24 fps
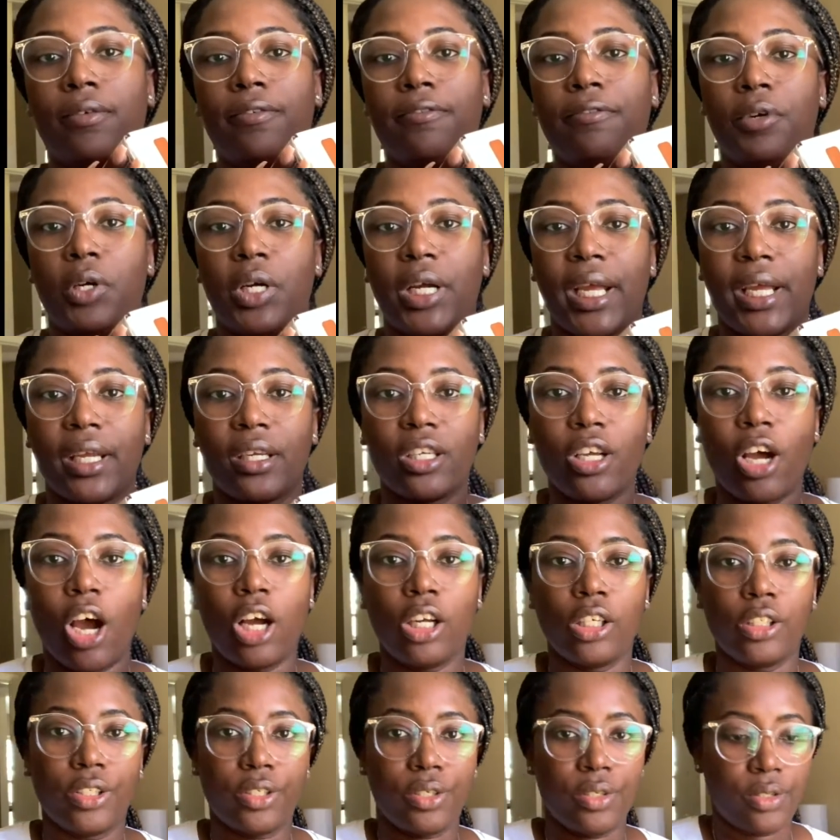for $8,
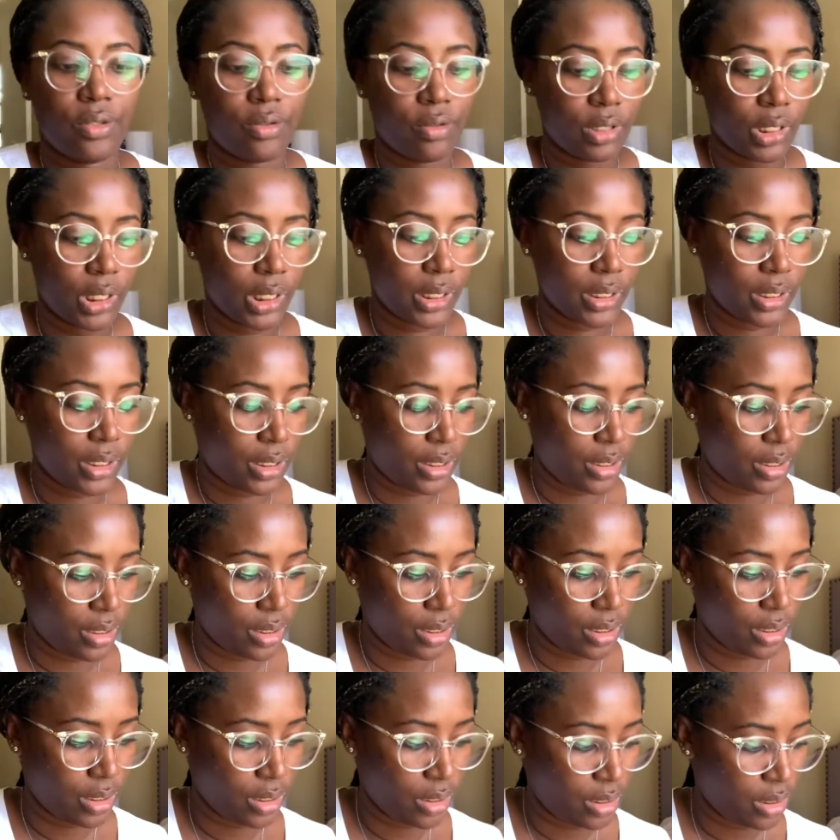you guys.
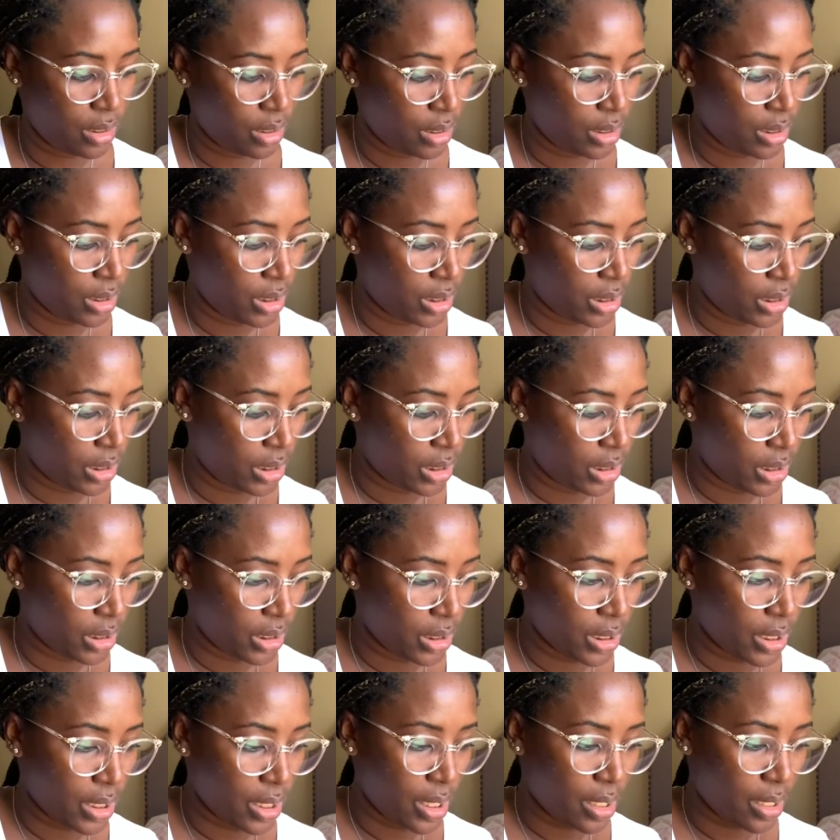
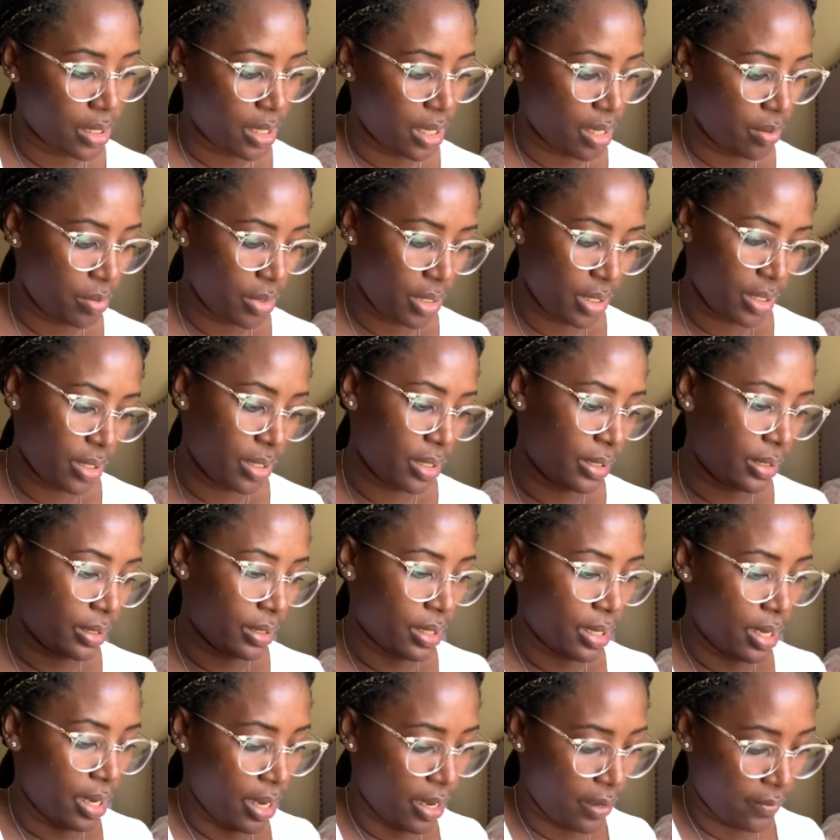Yeah, how many does it
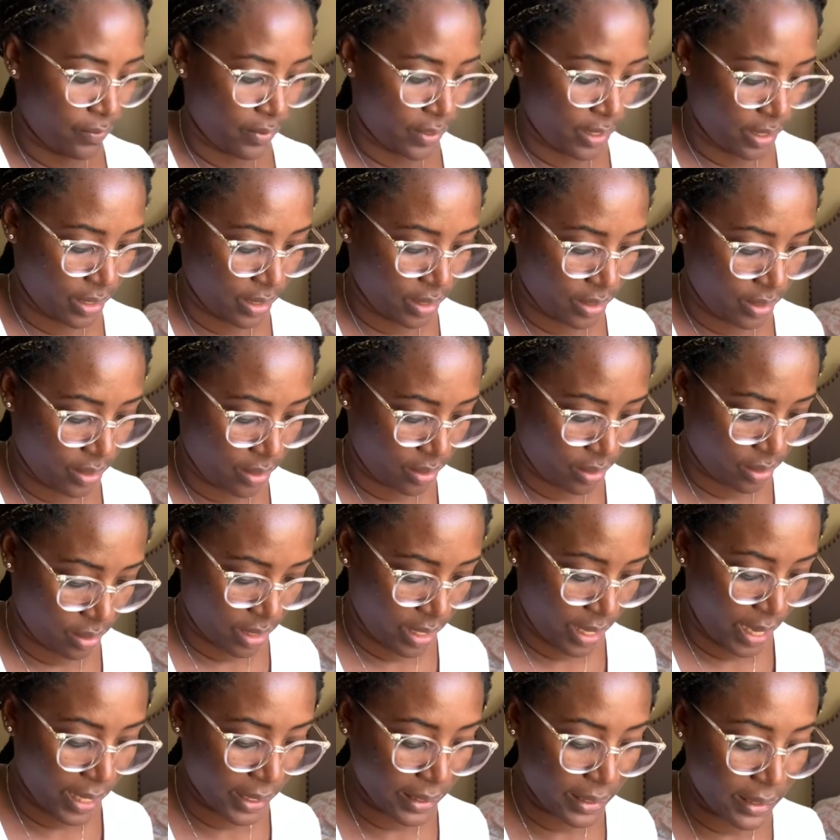have in there? It
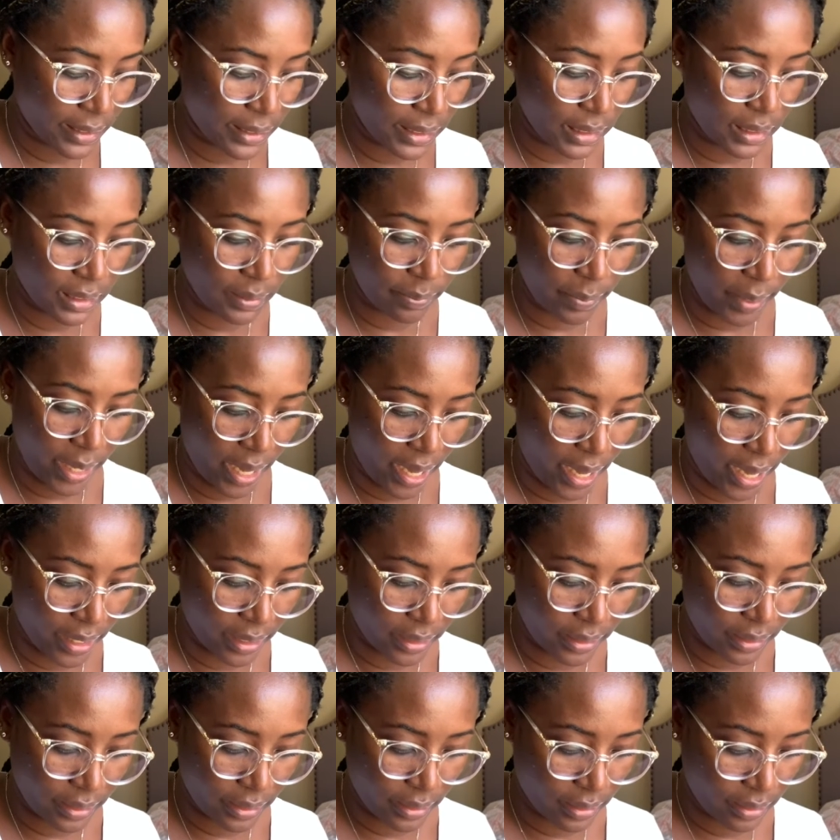has 6-pack.
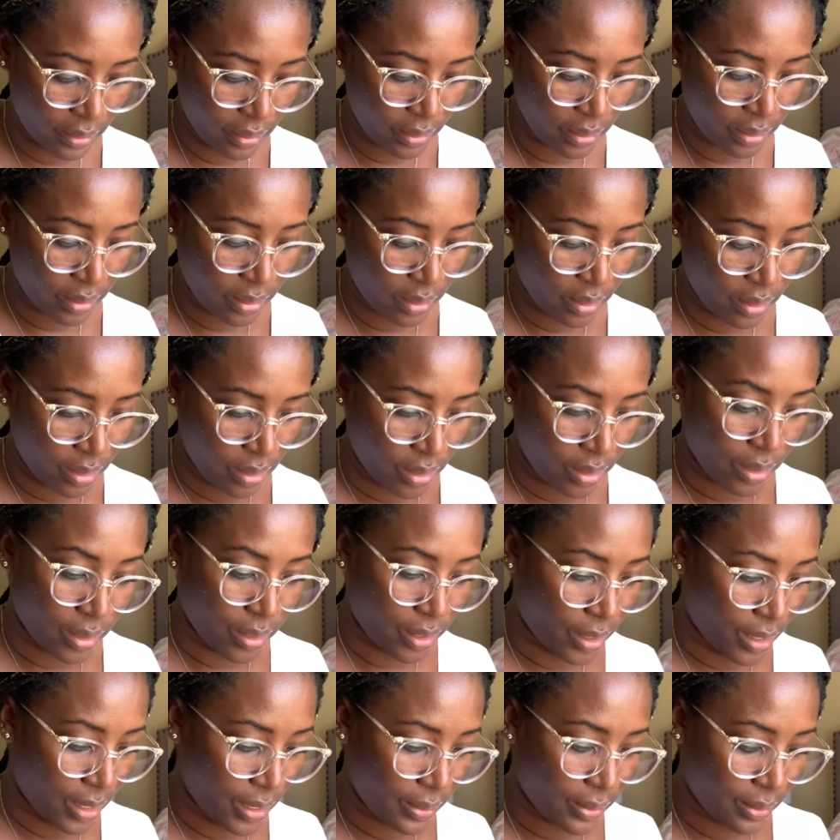
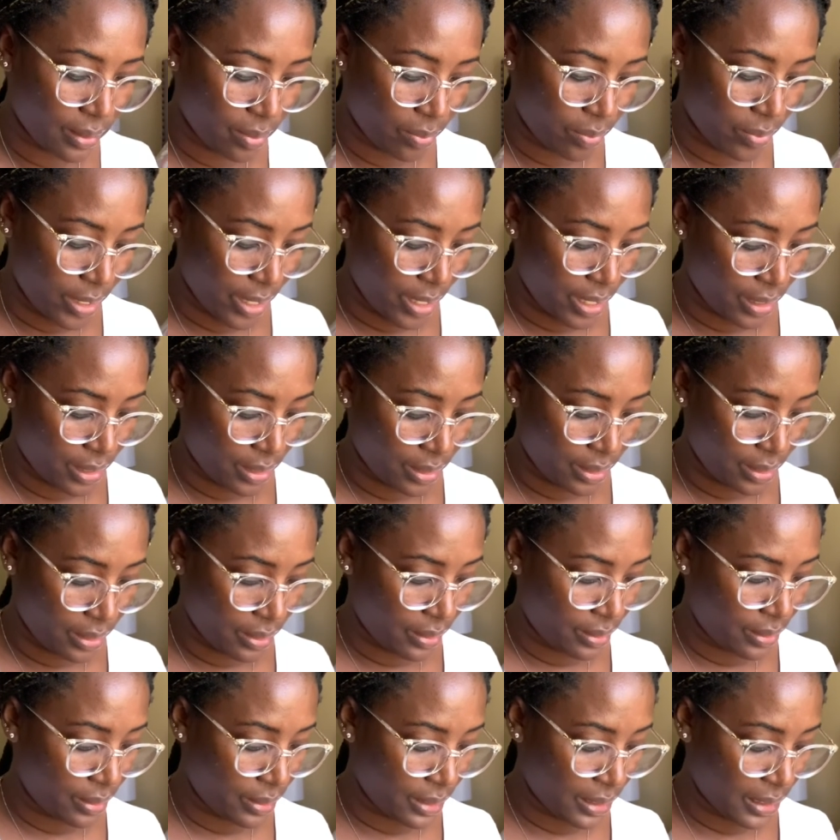Yeah, that's not bad,
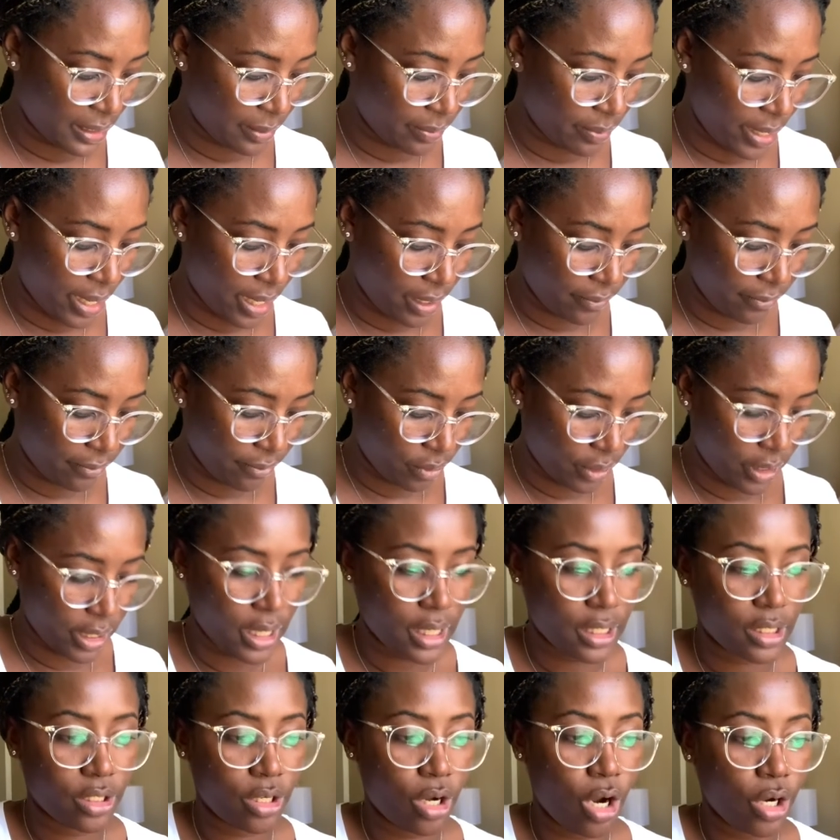because 6-pack for
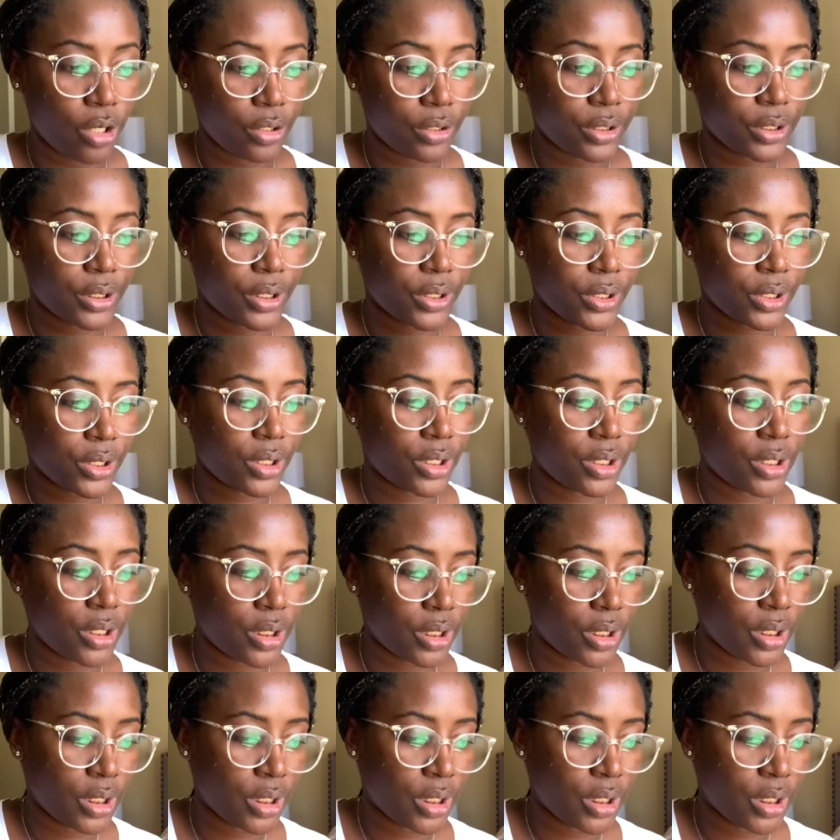$8.